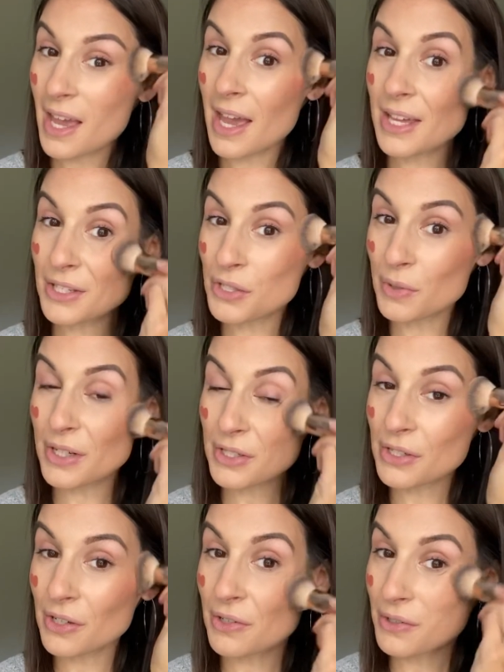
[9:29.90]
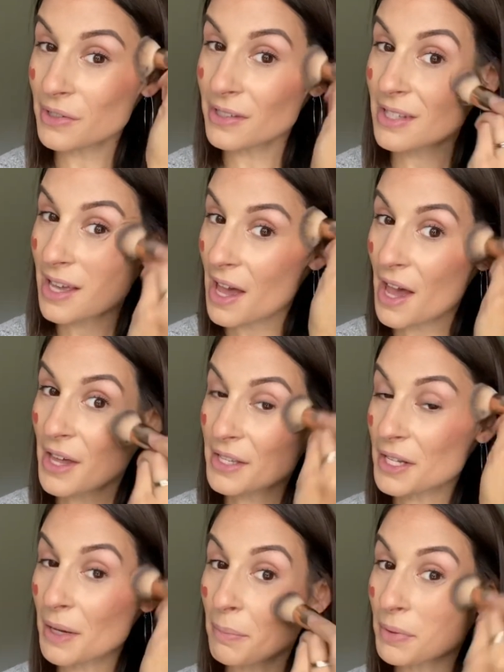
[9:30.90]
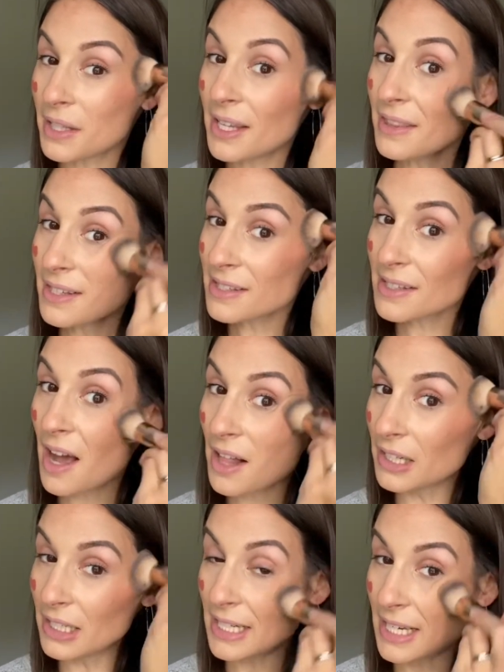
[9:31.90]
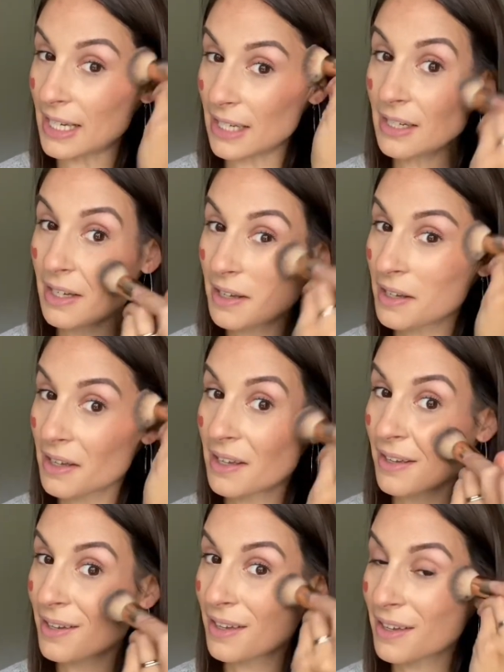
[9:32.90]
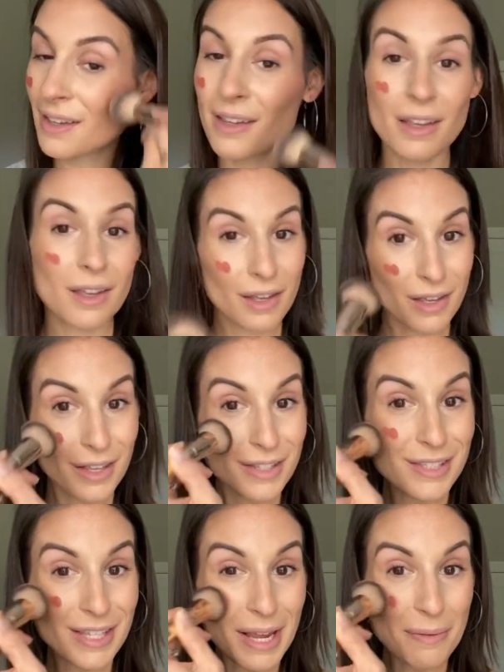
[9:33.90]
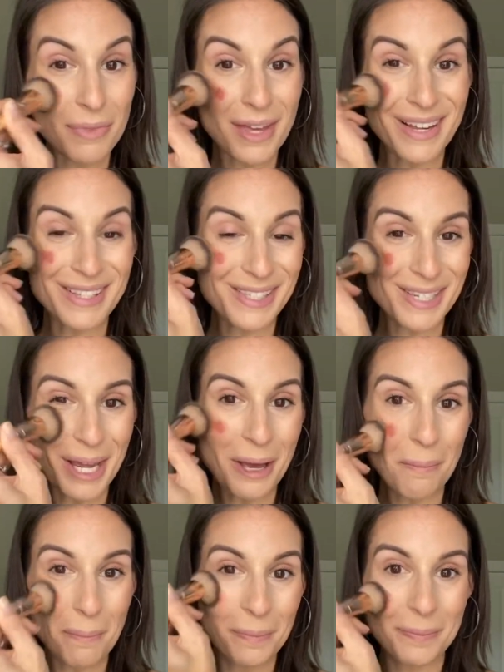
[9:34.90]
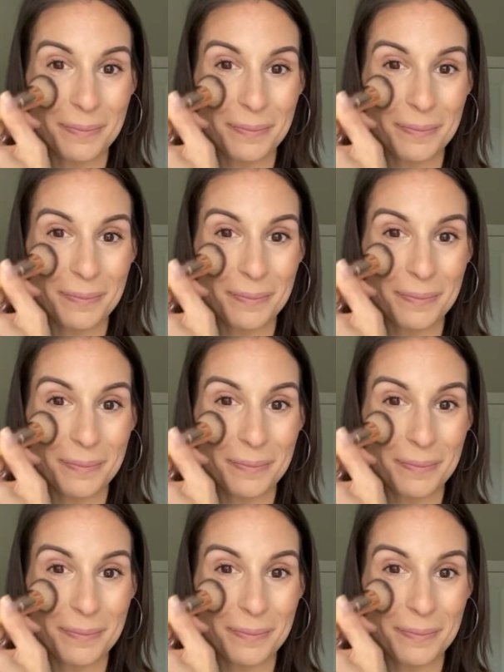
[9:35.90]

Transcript: and doing circles to blend this color in. Same thing, stamp